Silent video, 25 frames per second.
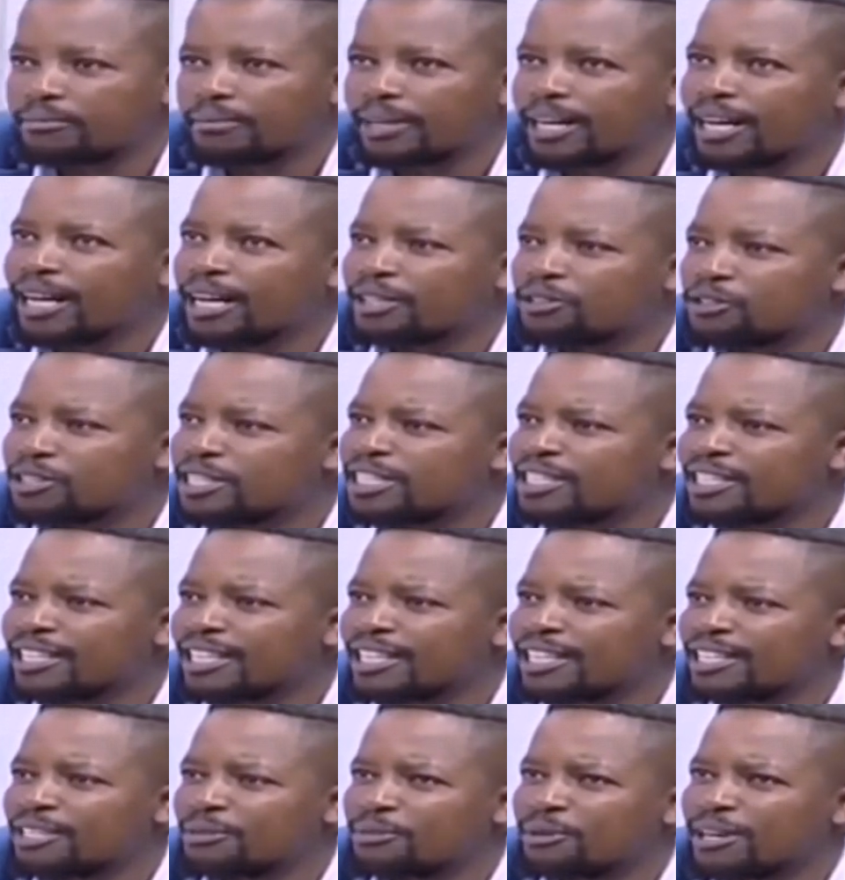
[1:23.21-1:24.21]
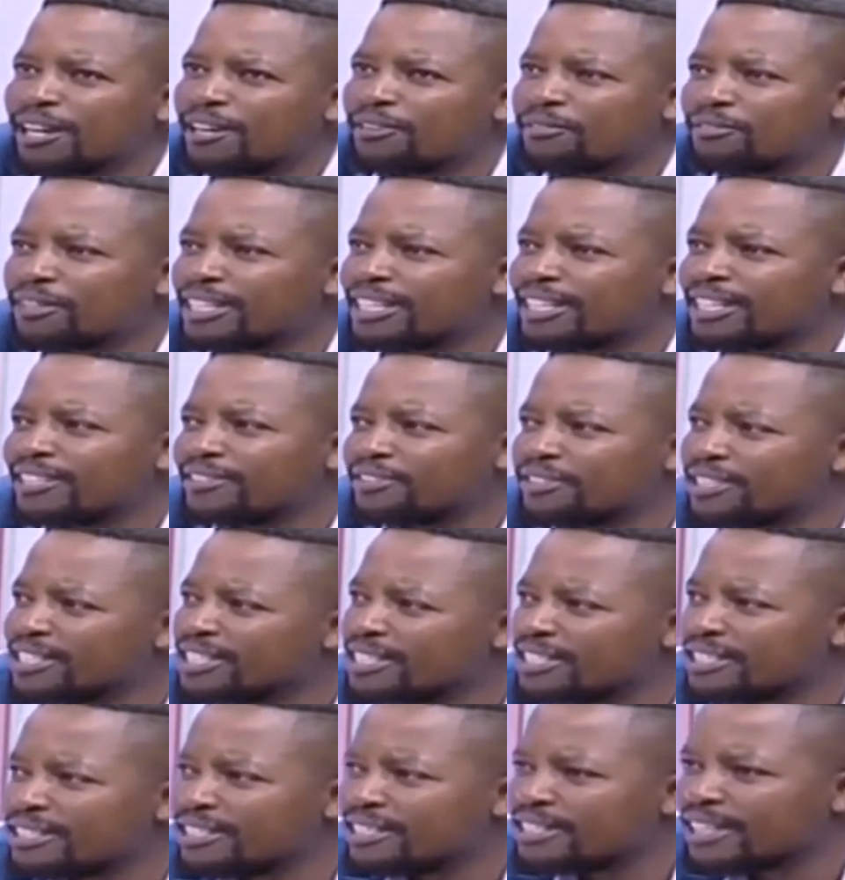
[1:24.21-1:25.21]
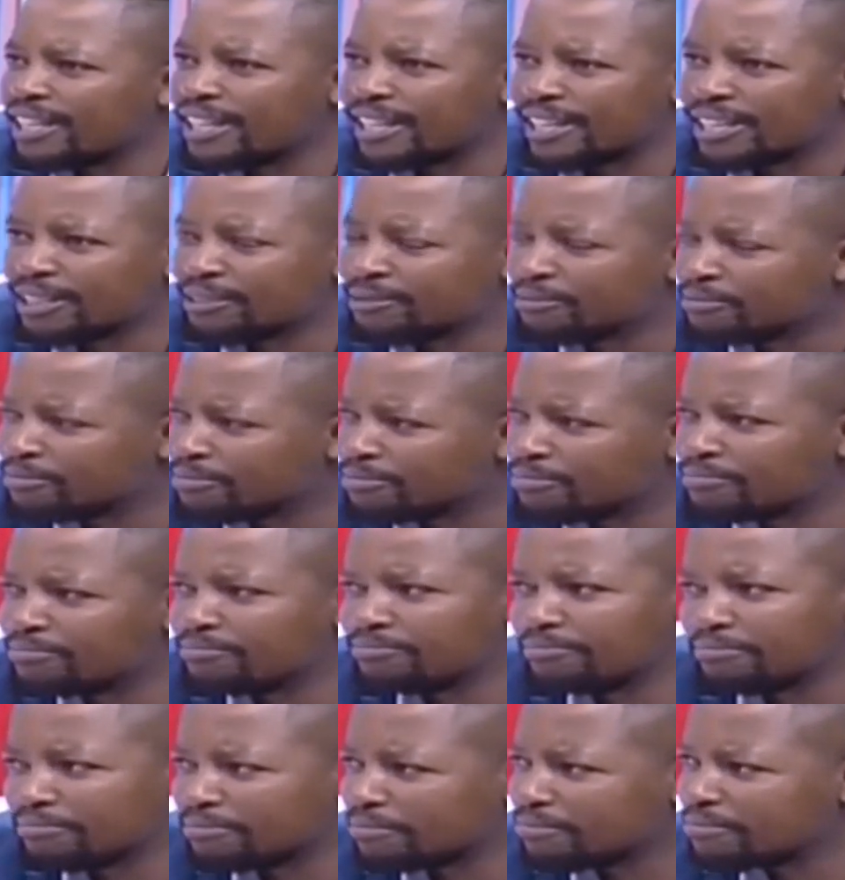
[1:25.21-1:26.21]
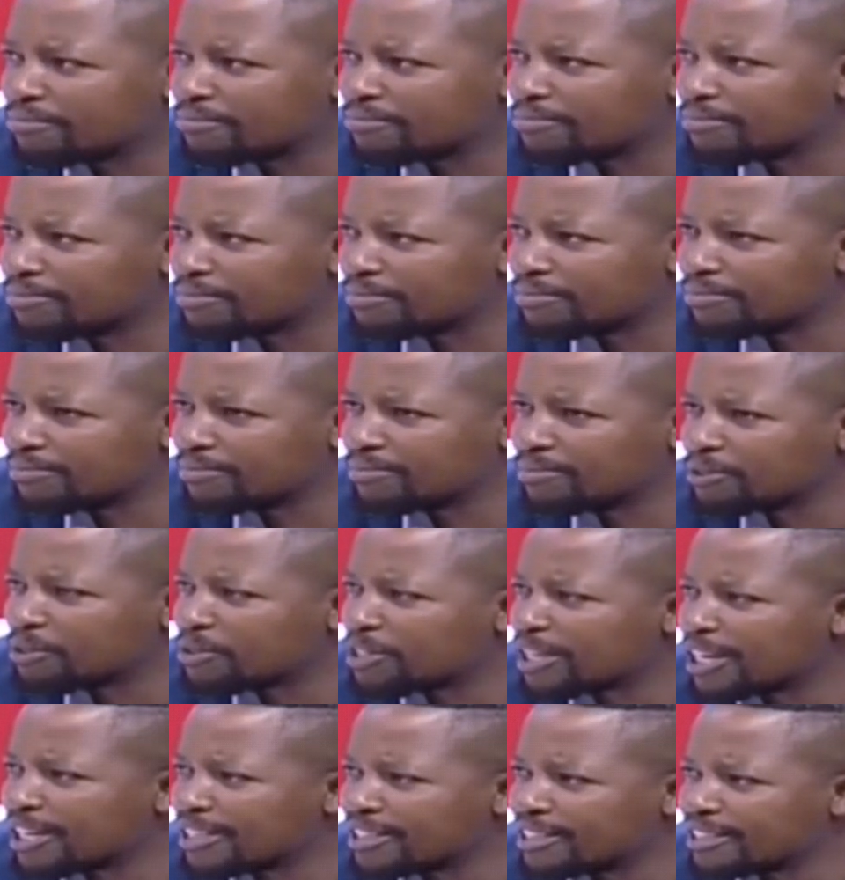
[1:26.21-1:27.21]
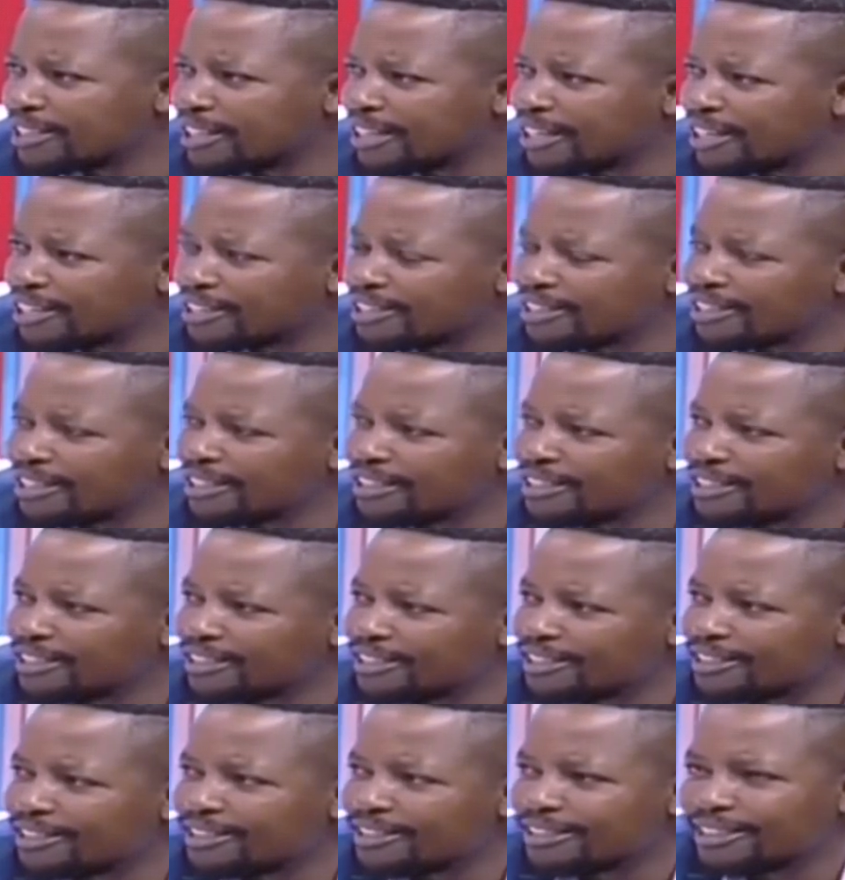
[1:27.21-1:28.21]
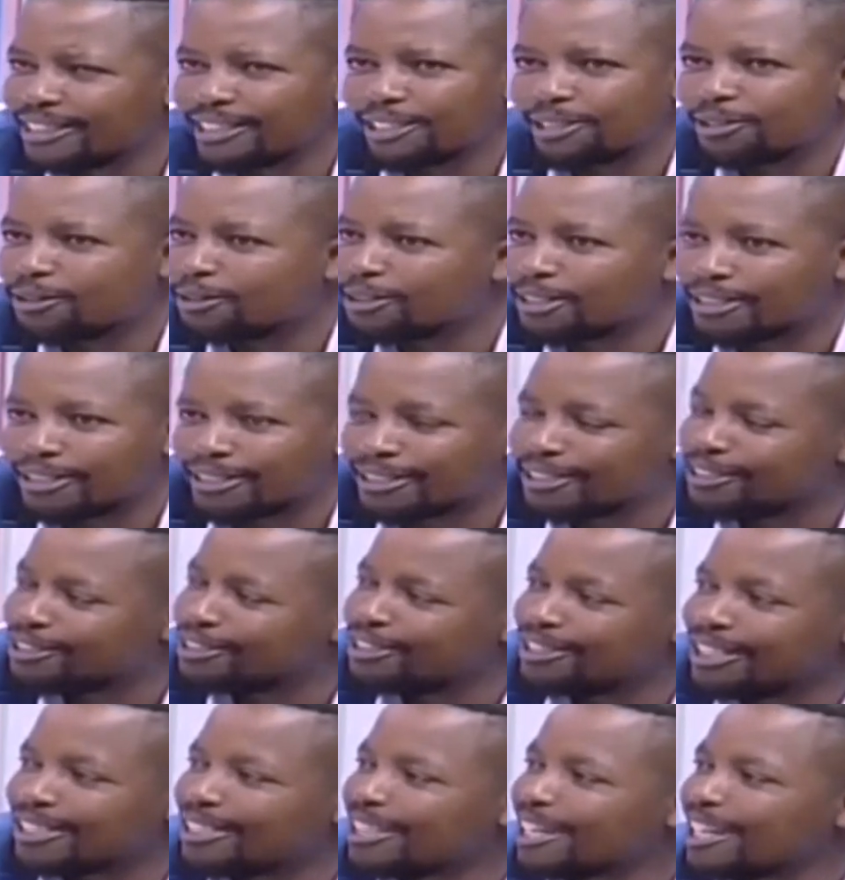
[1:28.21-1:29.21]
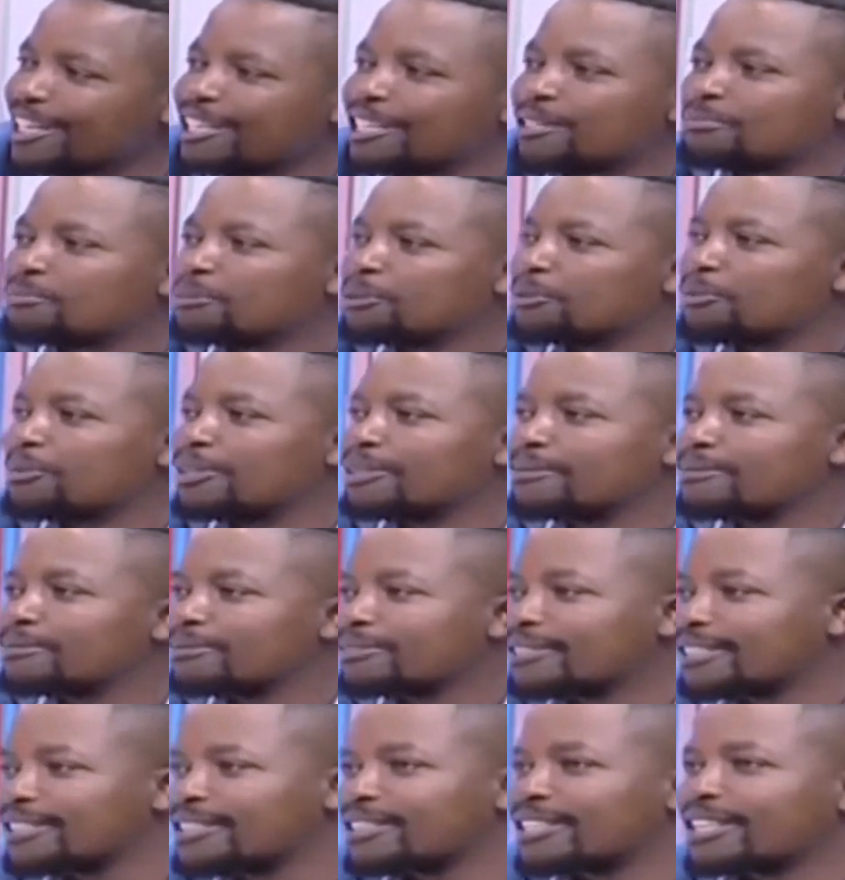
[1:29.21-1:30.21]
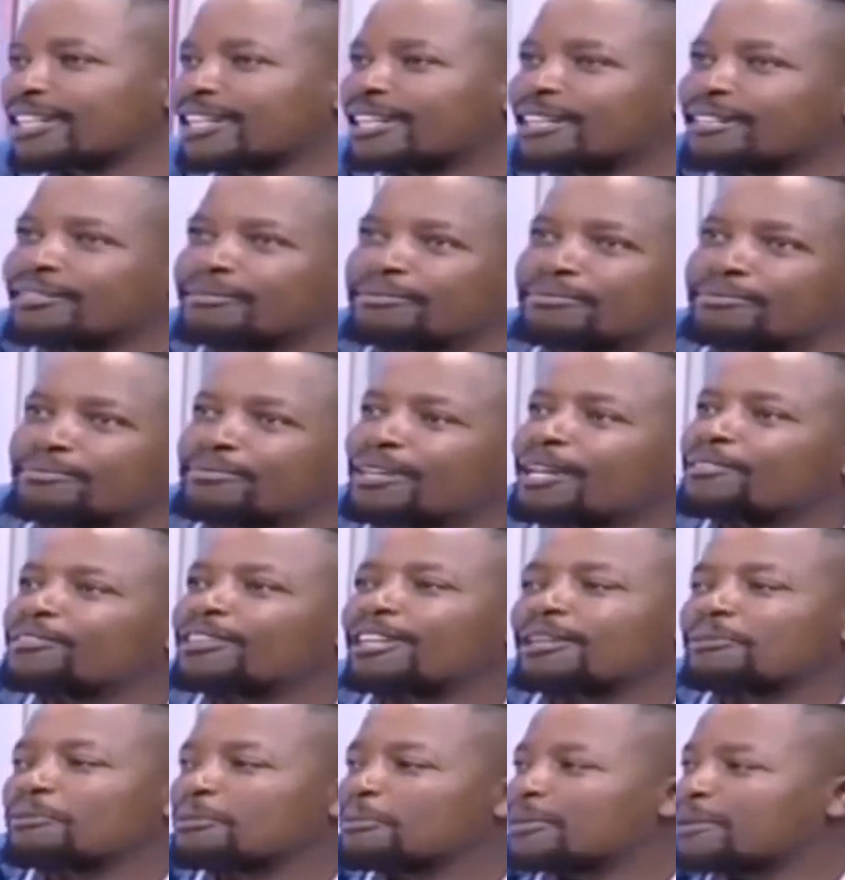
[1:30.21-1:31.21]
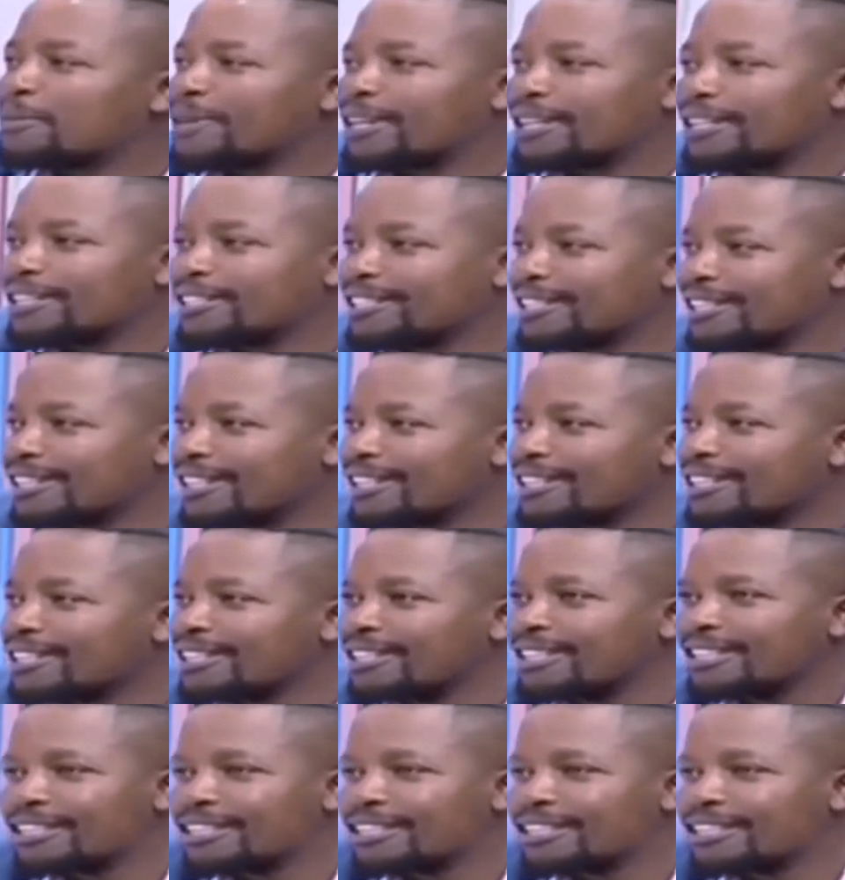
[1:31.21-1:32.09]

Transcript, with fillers: Uh, traditionally, we are very rigid uh, society, I can say. It's not just a Kenyan problem. It's a African problem, I can say that.